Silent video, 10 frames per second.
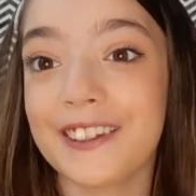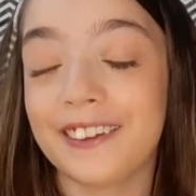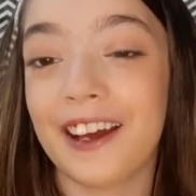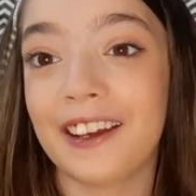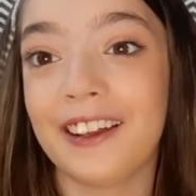
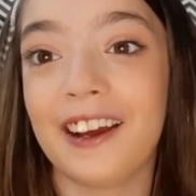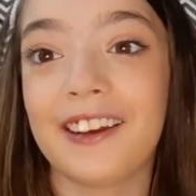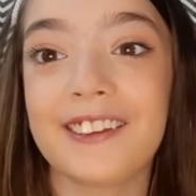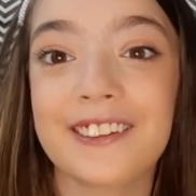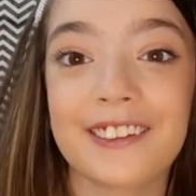that
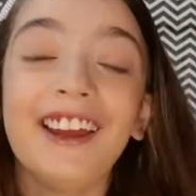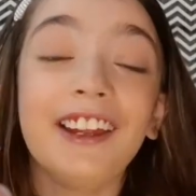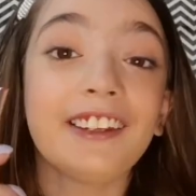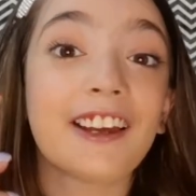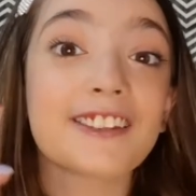guys?
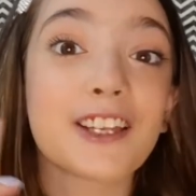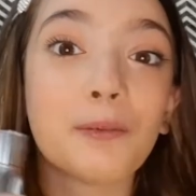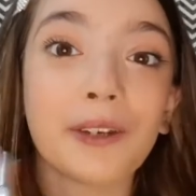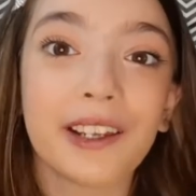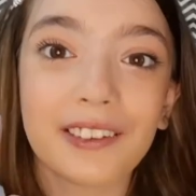It has
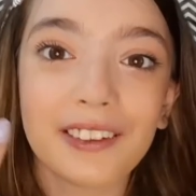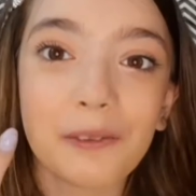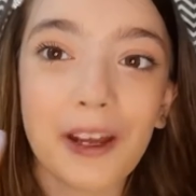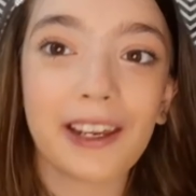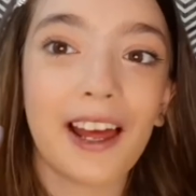separated
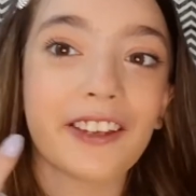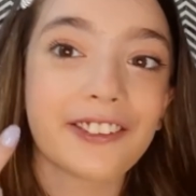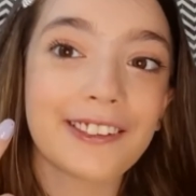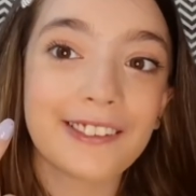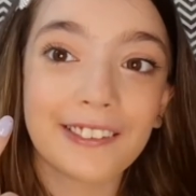my
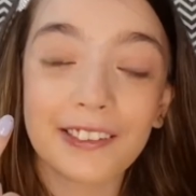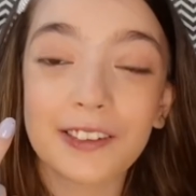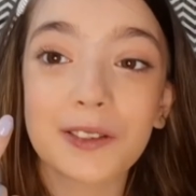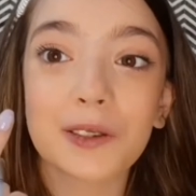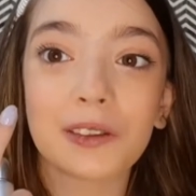lashes
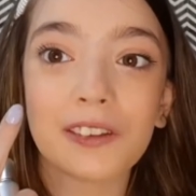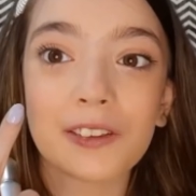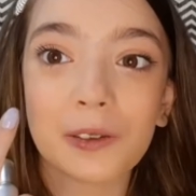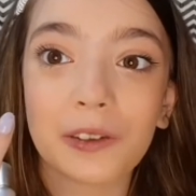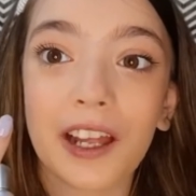
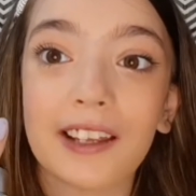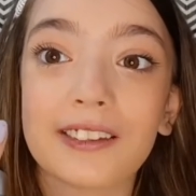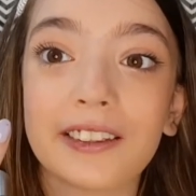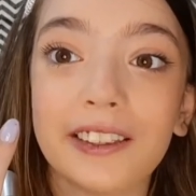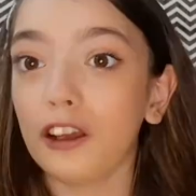so
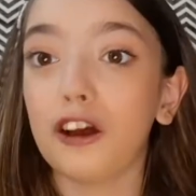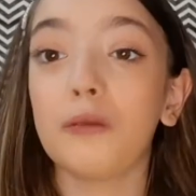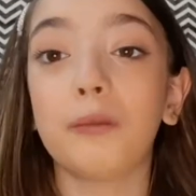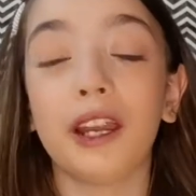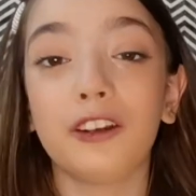nicely.
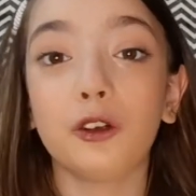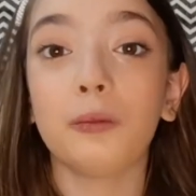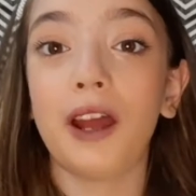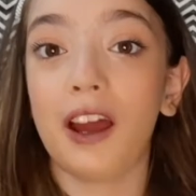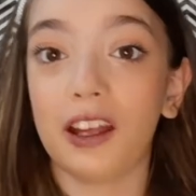Compared to
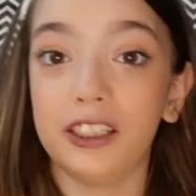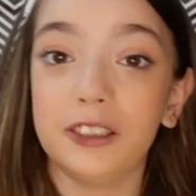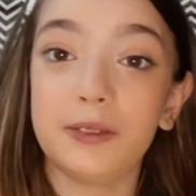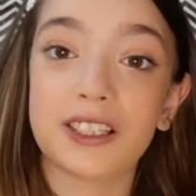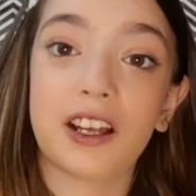my other
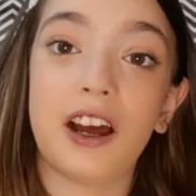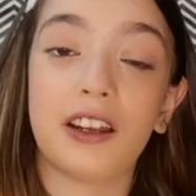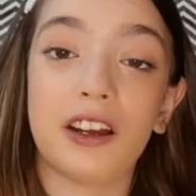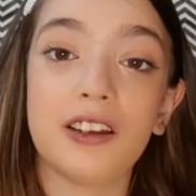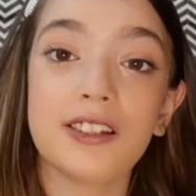
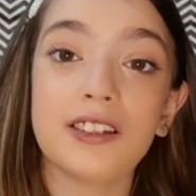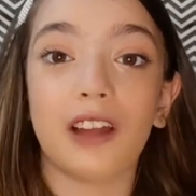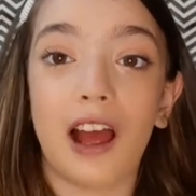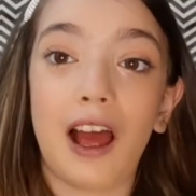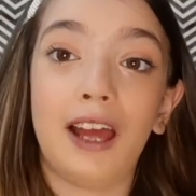mascaras,
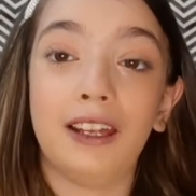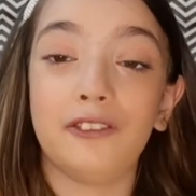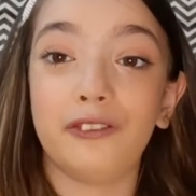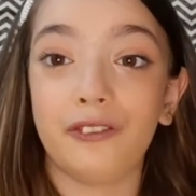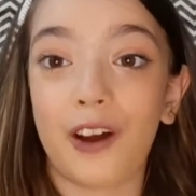I
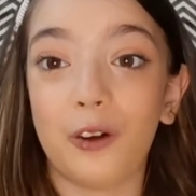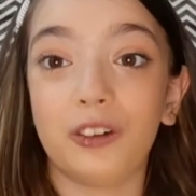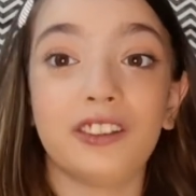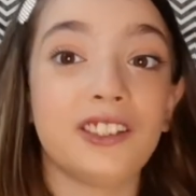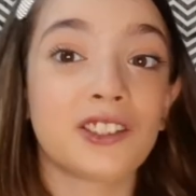
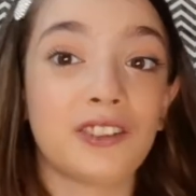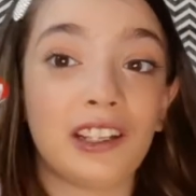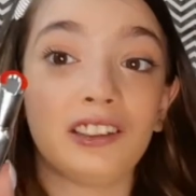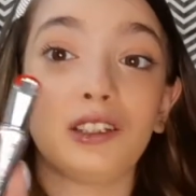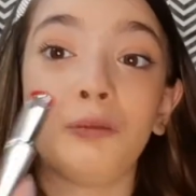found this
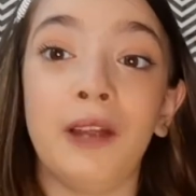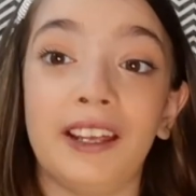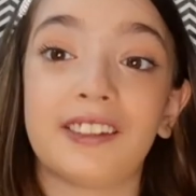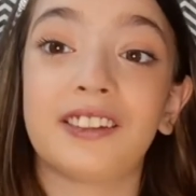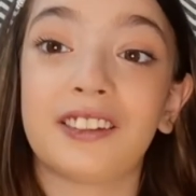one the
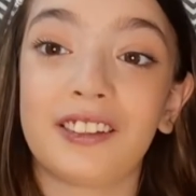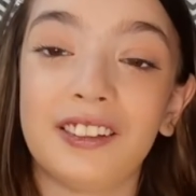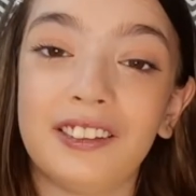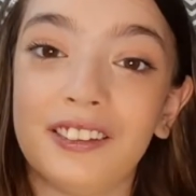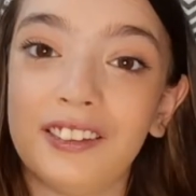best.
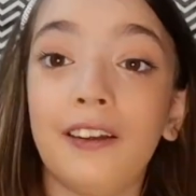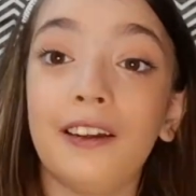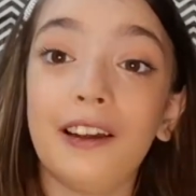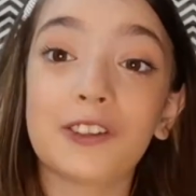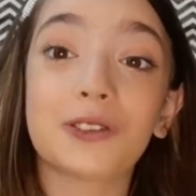
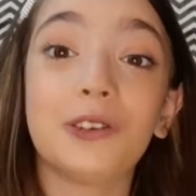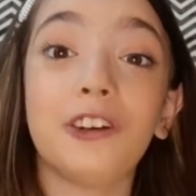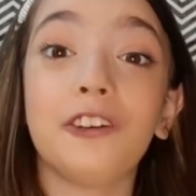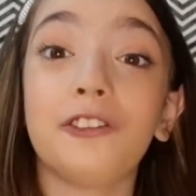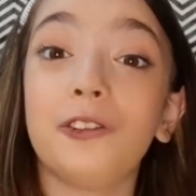So
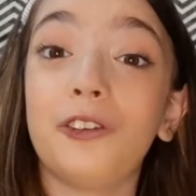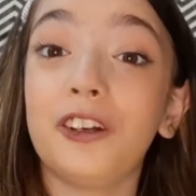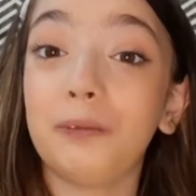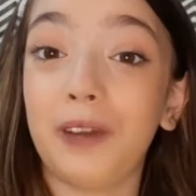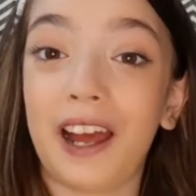if you
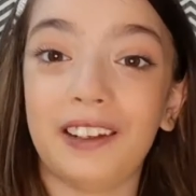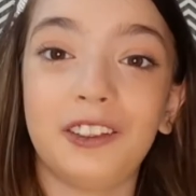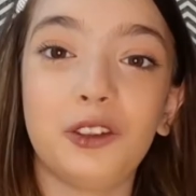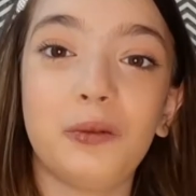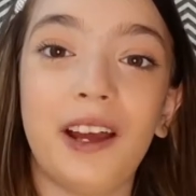were planning
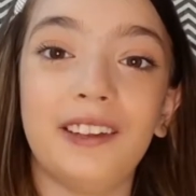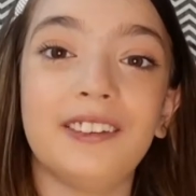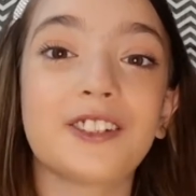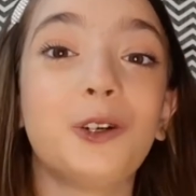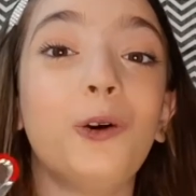to buy
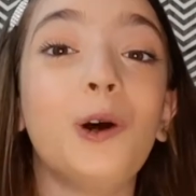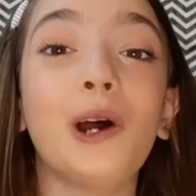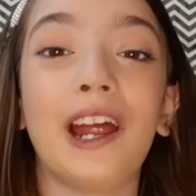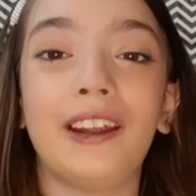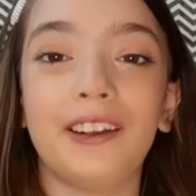this, go
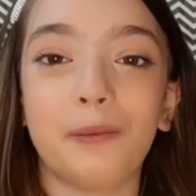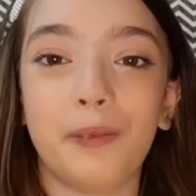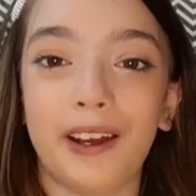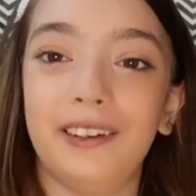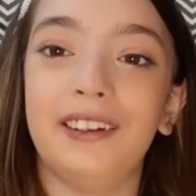ahead and
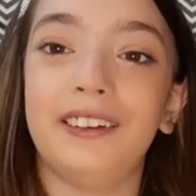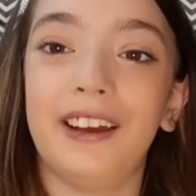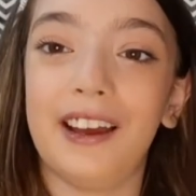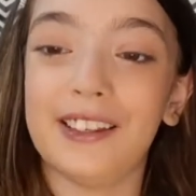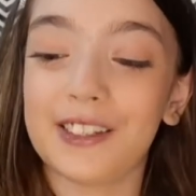buy it
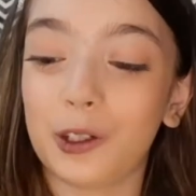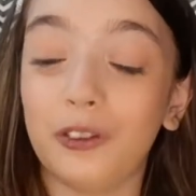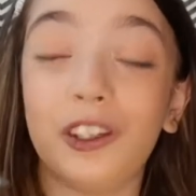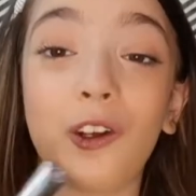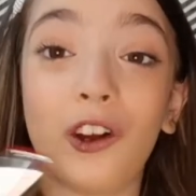guys. You
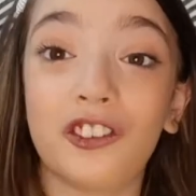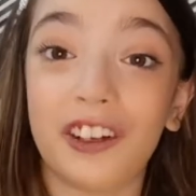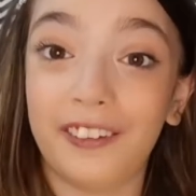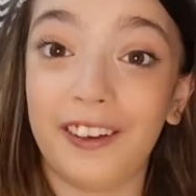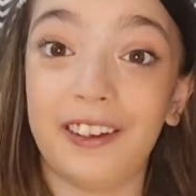will not regret